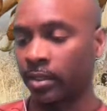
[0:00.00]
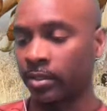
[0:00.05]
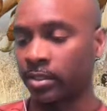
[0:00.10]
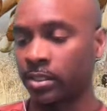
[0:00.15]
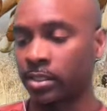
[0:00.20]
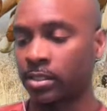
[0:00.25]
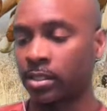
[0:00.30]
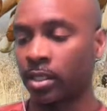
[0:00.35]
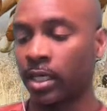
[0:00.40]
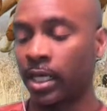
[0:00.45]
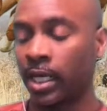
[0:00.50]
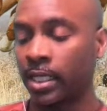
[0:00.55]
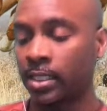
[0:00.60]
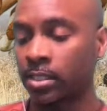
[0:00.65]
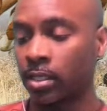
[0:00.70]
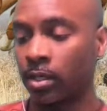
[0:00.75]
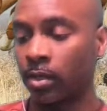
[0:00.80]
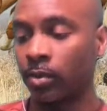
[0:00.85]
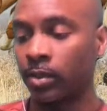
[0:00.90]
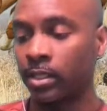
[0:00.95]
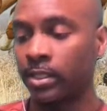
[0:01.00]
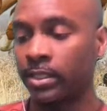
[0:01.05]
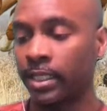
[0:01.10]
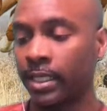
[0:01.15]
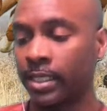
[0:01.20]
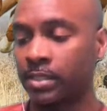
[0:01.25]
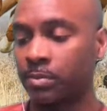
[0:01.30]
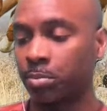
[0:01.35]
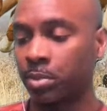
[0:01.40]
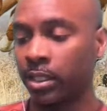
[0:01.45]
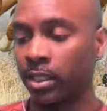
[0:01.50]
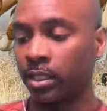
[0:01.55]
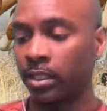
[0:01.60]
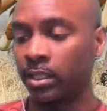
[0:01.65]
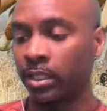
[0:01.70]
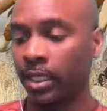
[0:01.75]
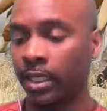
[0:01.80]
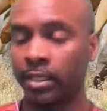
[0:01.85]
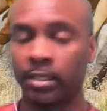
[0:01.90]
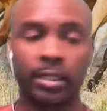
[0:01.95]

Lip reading: It's just the Costco isn't as big yet,